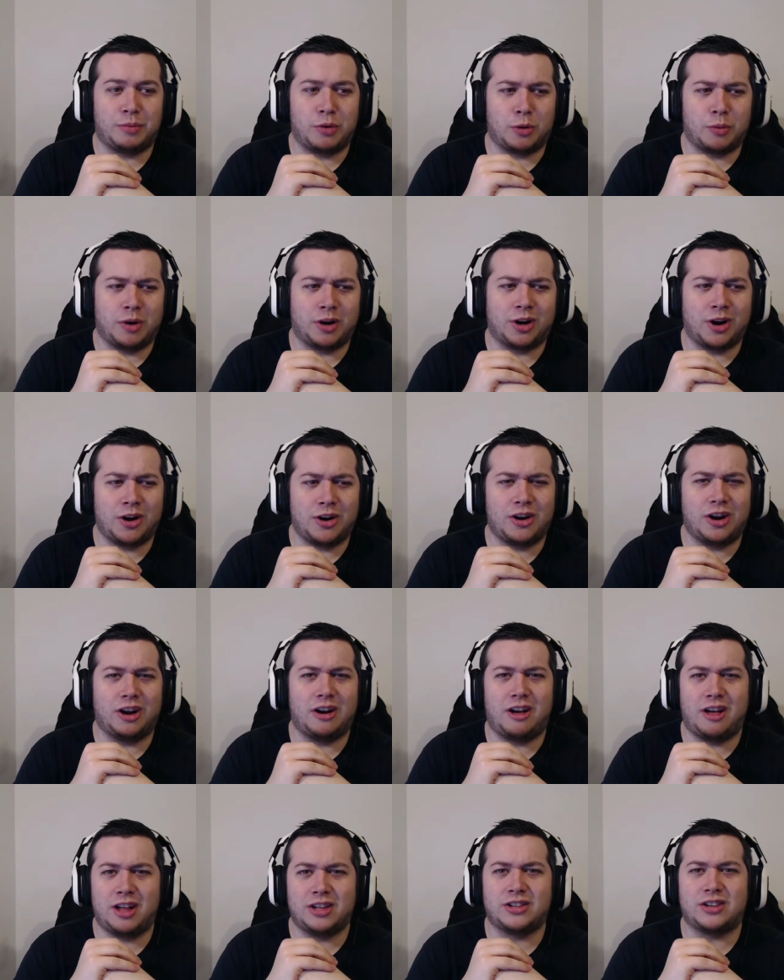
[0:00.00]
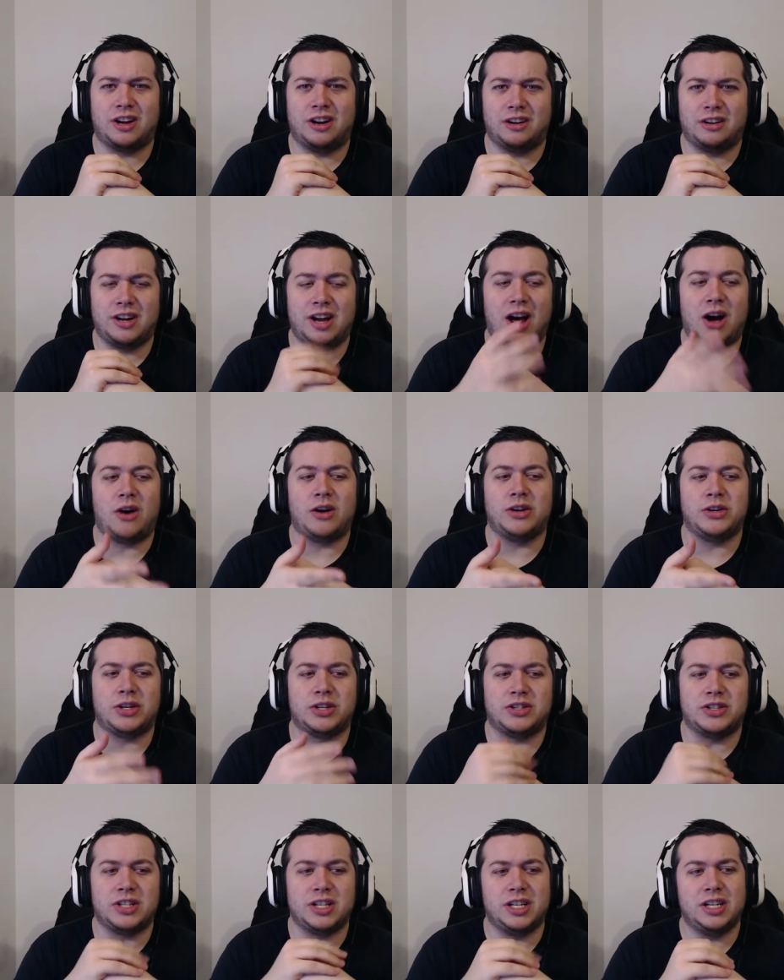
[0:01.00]
Go, you're like, oh, that's kind of good. Now you can
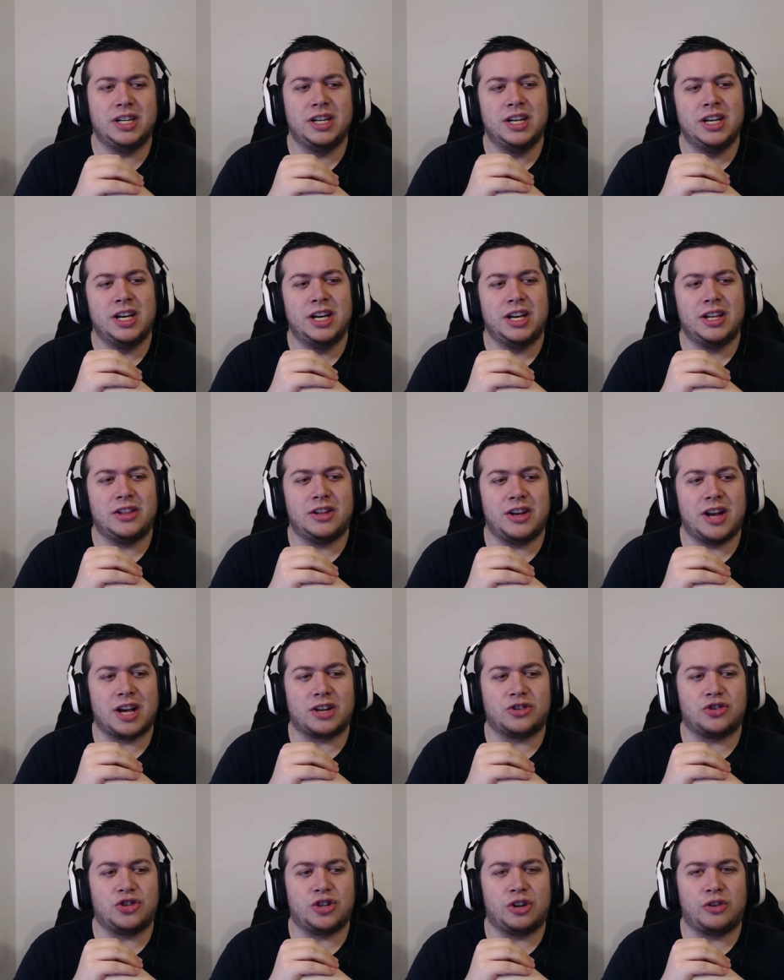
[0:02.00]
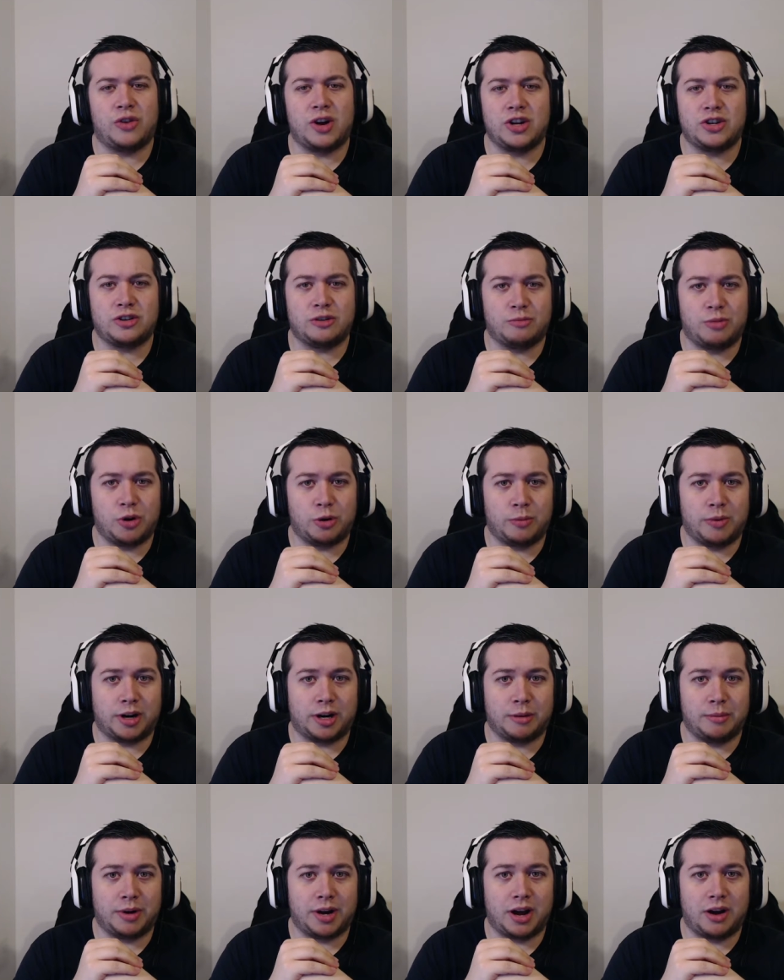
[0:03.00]
see the next generation of Pokemon
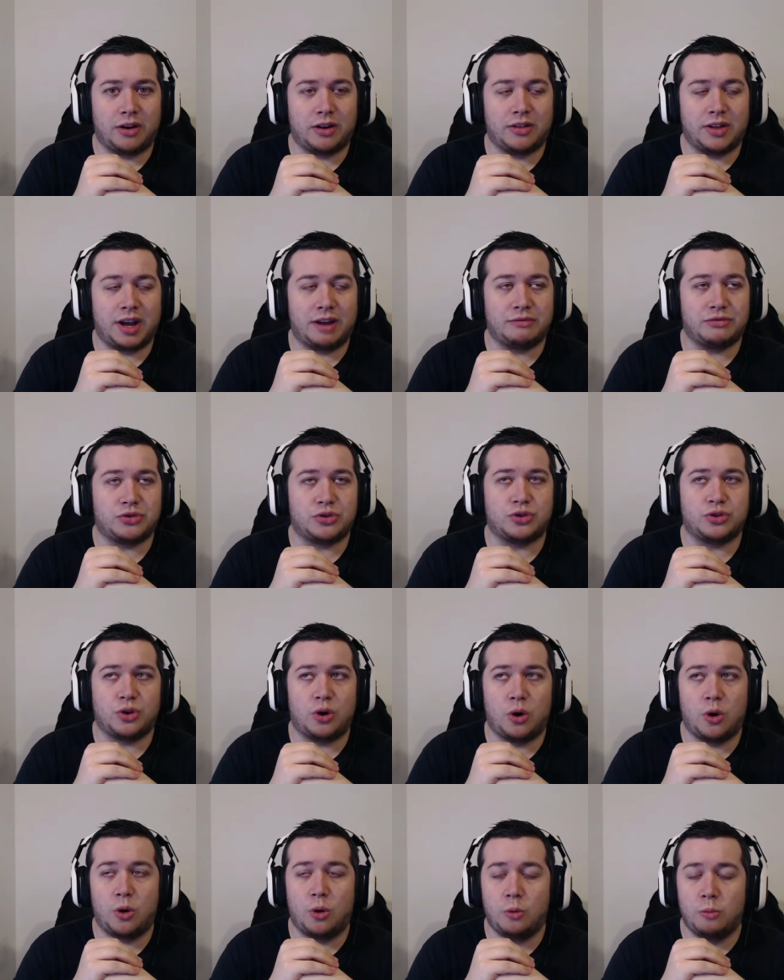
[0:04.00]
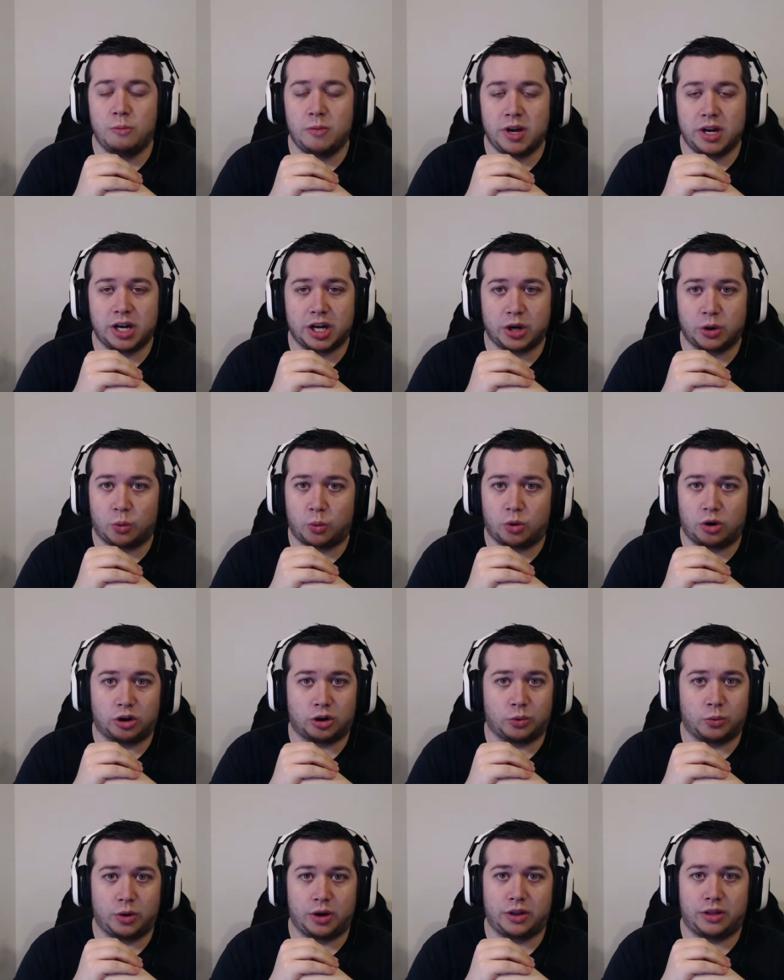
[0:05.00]
coming out, and they have so many to work
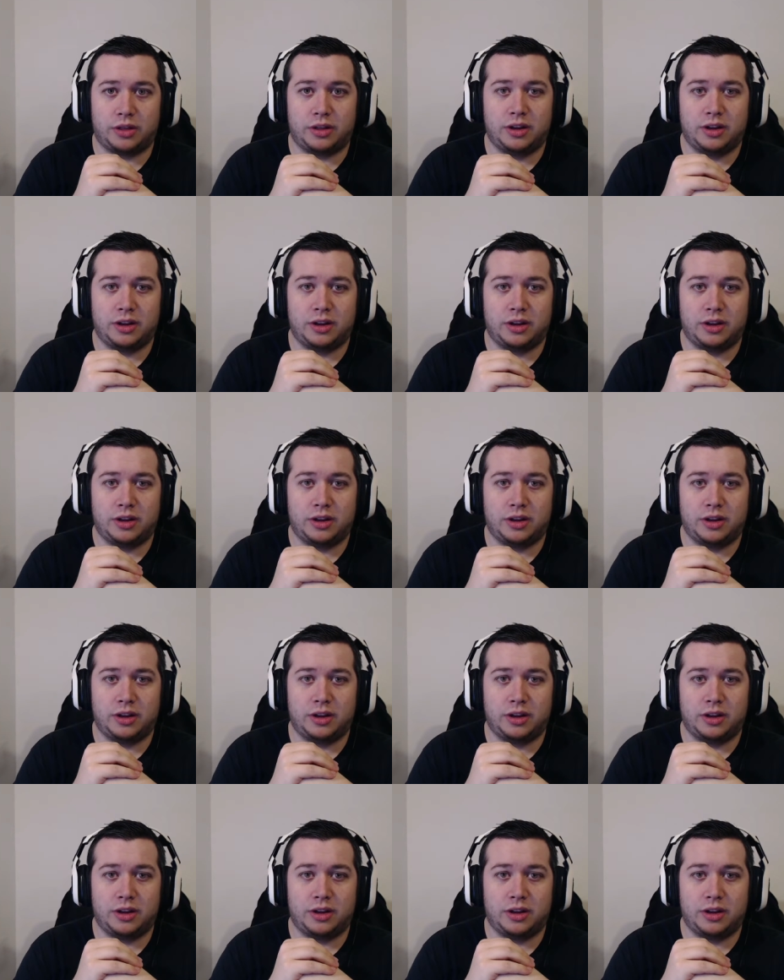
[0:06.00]
with.